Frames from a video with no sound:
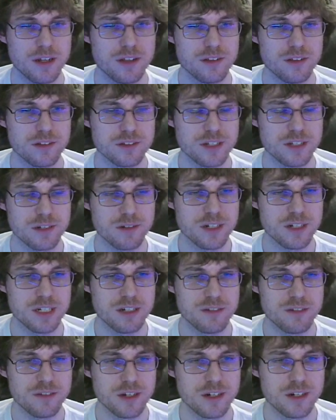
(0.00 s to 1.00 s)
Looks like right now
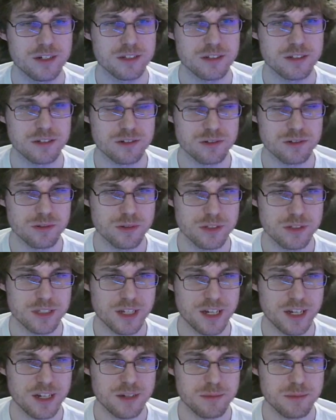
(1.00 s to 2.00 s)
I've got it as Control
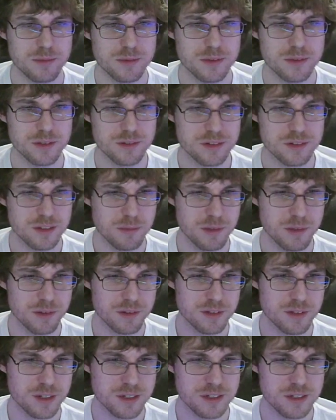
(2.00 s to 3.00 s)
Tab, and there's some other
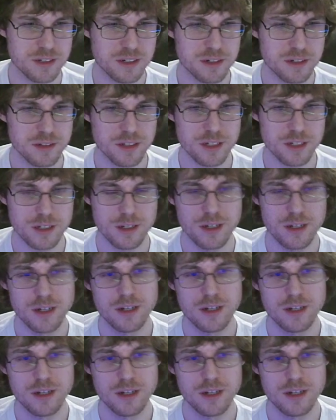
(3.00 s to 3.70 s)
things in here, like